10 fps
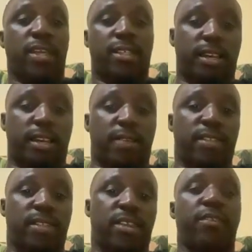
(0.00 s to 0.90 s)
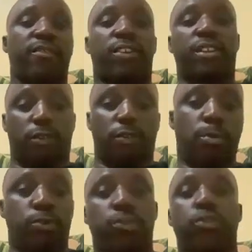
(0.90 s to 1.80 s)
It's a derivative of
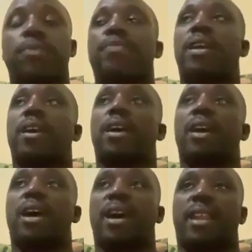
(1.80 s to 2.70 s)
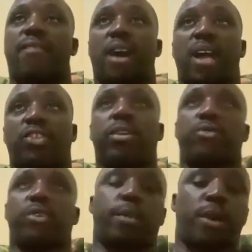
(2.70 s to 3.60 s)
Ubuntu. And I've
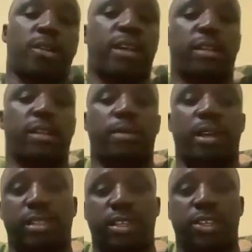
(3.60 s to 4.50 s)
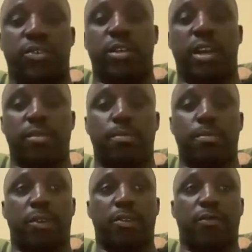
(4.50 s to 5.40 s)
actually written about that in my dissertation as
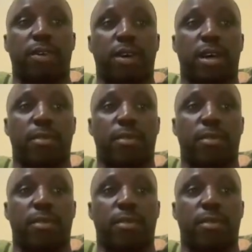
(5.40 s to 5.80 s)
part of